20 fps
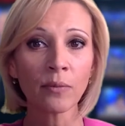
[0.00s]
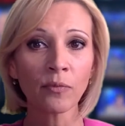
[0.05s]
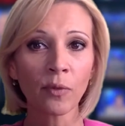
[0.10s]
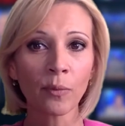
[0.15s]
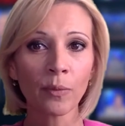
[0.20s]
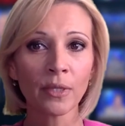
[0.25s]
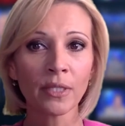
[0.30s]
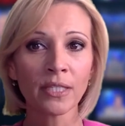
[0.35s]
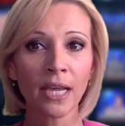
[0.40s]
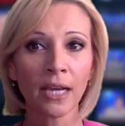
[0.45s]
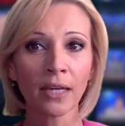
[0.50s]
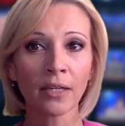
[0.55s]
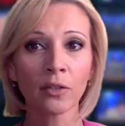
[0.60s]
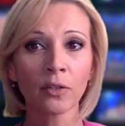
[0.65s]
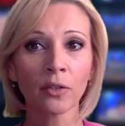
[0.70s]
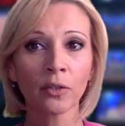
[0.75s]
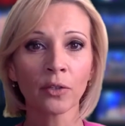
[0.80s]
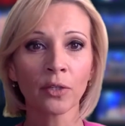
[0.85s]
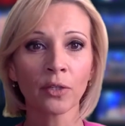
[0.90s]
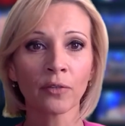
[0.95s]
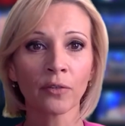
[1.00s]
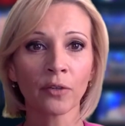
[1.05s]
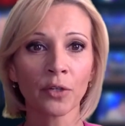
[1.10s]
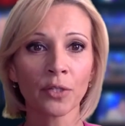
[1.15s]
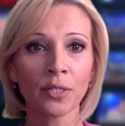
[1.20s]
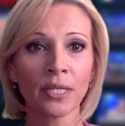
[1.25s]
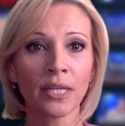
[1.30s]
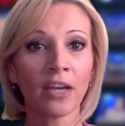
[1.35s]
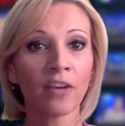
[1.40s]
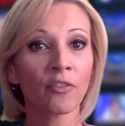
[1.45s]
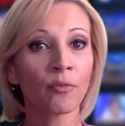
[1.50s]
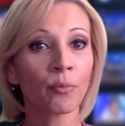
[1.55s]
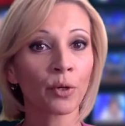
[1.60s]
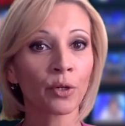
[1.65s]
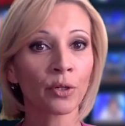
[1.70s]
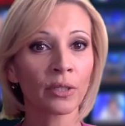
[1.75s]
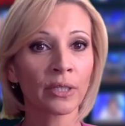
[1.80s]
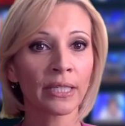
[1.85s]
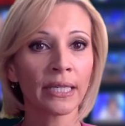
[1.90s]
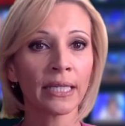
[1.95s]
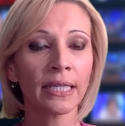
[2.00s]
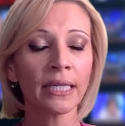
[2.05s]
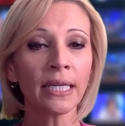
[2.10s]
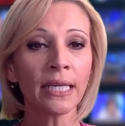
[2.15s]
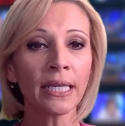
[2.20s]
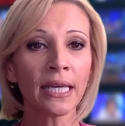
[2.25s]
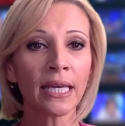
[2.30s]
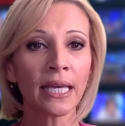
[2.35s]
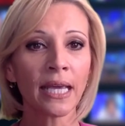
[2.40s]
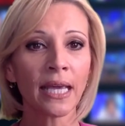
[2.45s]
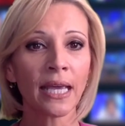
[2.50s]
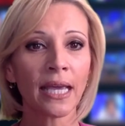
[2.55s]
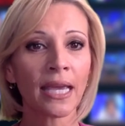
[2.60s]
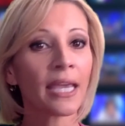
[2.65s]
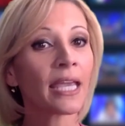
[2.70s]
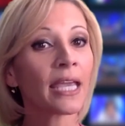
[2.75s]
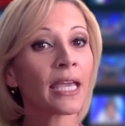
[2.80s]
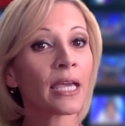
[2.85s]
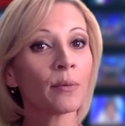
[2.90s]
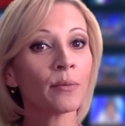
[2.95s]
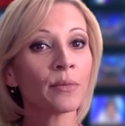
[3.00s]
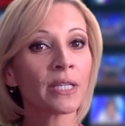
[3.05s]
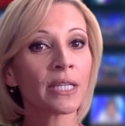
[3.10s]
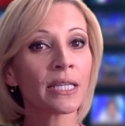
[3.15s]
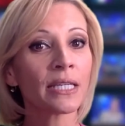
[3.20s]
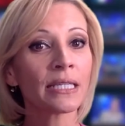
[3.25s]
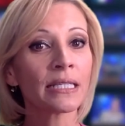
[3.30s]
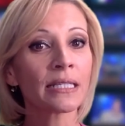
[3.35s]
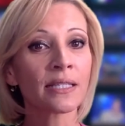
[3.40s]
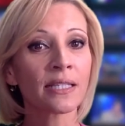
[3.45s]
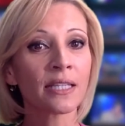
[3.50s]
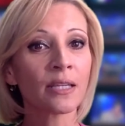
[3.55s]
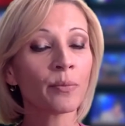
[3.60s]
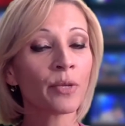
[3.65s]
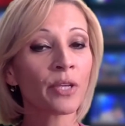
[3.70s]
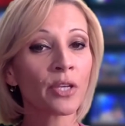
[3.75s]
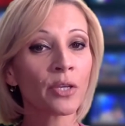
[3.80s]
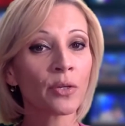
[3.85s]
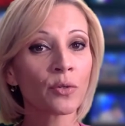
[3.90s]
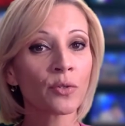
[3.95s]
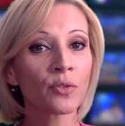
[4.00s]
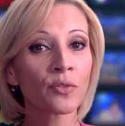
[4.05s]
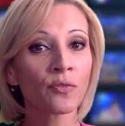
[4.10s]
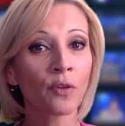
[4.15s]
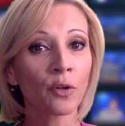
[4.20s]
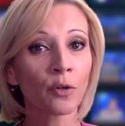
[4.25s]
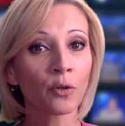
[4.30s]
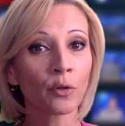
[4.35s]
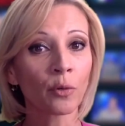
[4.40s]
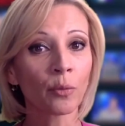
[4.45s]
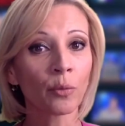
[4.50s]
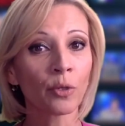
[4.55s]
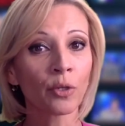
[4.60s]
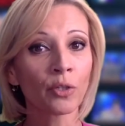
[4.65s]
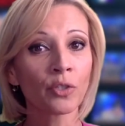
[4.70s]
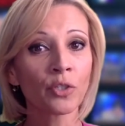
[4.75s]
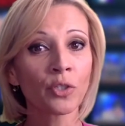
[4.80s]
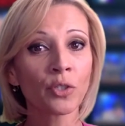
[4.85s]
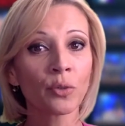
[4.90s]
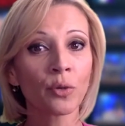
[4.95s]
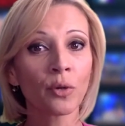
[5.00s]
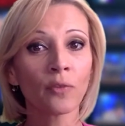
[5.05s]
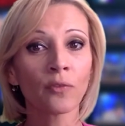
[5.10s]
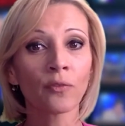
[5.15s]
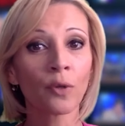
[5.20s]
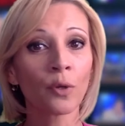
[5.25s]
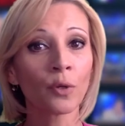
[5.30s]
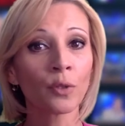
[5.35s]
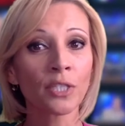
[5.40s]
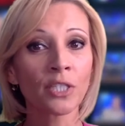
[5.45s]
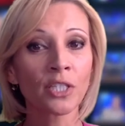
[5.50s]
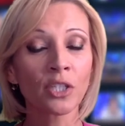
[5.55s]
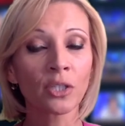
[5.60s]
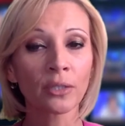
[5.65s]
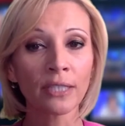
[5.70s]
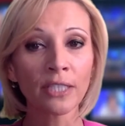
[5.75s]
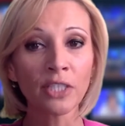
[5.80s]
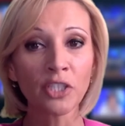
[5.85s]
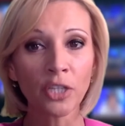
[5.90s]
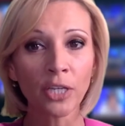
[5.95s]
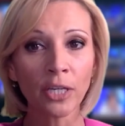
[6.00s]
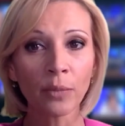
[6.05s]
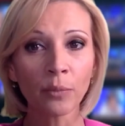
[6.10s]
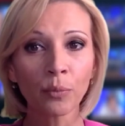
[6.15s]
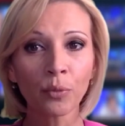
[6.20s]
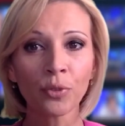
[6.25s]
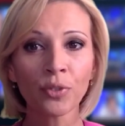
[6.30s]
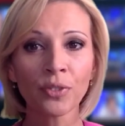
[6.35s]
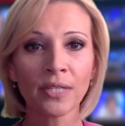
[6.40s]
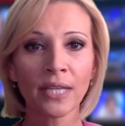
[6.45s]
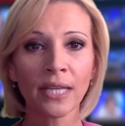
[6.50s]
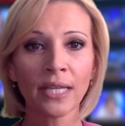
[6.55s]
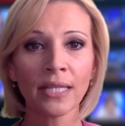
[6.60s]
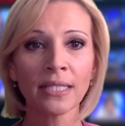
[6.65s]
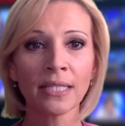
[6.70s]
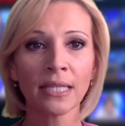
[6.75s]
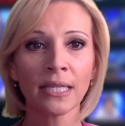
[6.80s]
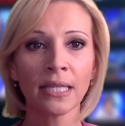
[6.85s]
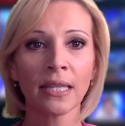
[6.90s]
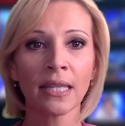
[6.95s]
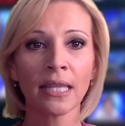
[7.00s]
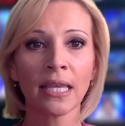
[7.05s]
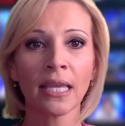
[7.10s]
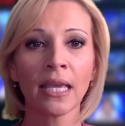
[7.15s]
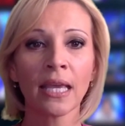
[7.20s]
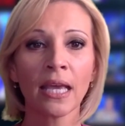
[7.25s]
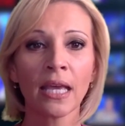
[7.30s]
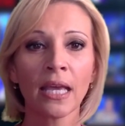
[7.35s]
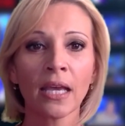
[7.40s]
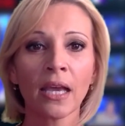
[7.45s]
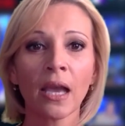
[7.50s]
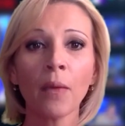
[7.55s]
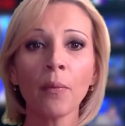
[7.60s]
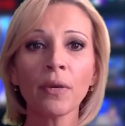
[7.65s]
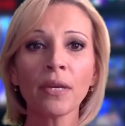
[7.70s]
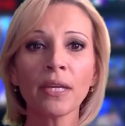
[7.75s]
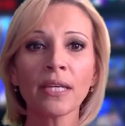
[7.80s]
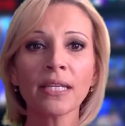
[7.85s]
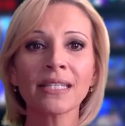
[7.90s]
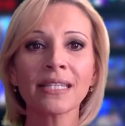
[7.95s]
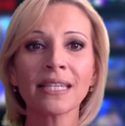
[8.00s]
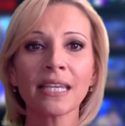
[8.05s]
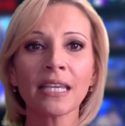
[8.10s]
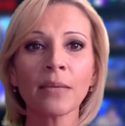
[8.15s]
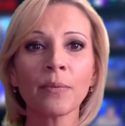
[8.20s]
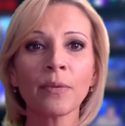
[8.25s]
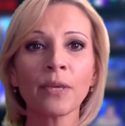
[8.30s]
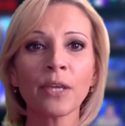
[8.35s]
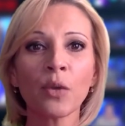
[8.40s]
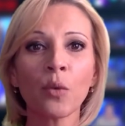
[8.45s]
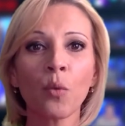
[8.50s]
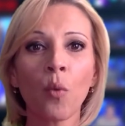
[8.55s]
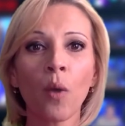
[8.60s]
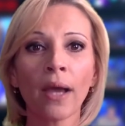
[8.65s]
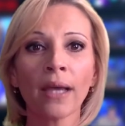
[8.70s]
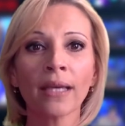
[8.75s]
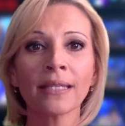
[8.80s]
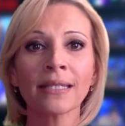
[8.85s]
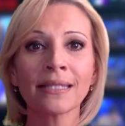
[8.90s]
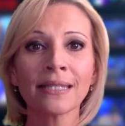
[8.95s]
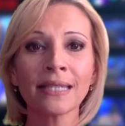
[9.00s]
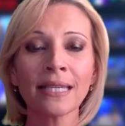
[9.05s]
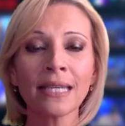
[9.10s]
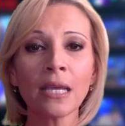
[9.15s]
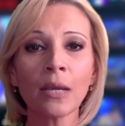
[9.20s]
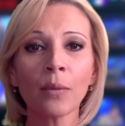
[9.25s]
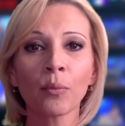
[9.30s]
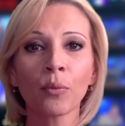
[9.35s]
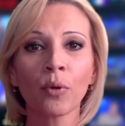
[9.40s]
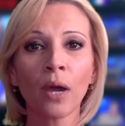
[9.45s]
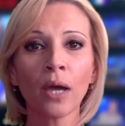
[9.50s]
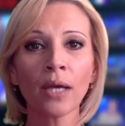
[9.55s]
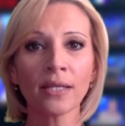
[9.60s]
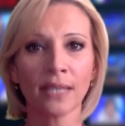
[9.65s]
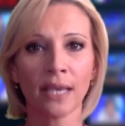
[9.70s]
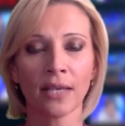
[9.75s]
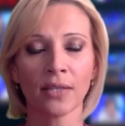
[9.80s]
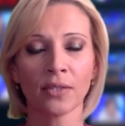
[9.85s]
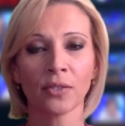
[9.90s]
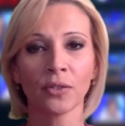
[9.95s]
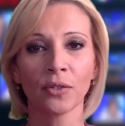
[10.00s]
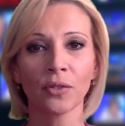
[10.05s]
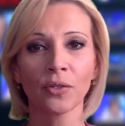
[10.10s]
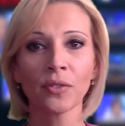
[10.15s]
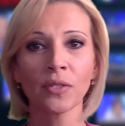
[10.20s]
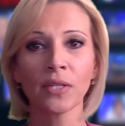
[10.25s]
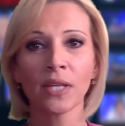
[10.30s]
from the Technical University of Berlin. AMD CPUs vulnerable to voltage glitching present in the company's EPYC processors